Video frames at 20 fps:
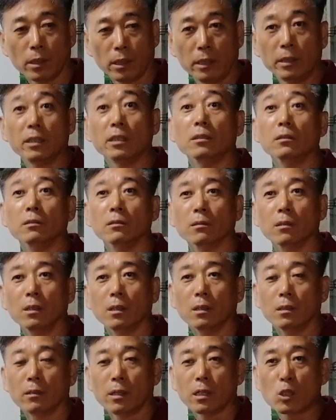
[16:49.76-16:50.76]
He didn't.
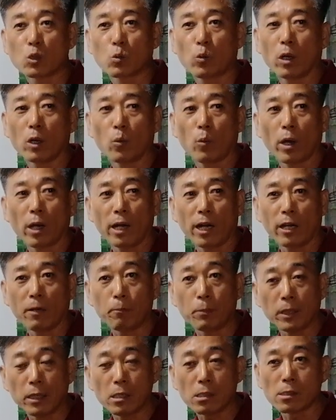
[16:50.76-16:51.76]
That's why when I
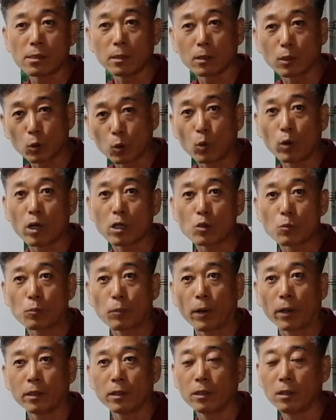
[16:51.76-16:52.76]
finish the donut
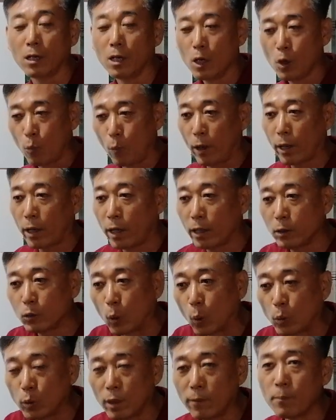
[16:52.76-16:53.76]
prayer, when I
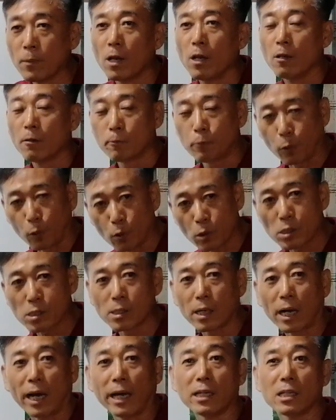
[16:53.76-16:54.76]
go up,
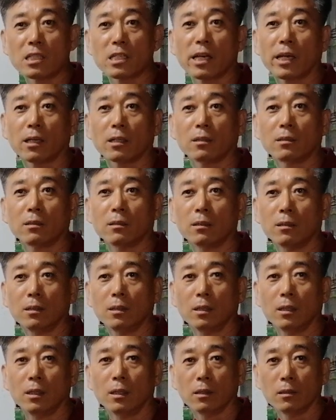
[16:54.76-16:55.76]
first I check.
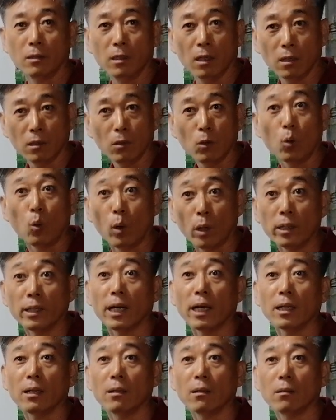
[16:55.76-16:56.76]
Done or
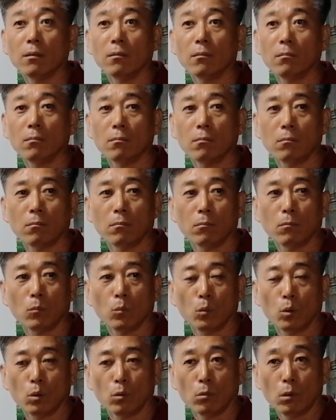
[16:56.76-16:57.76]
not?
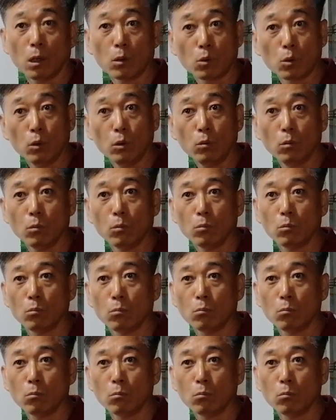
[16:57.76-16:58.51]
Not done.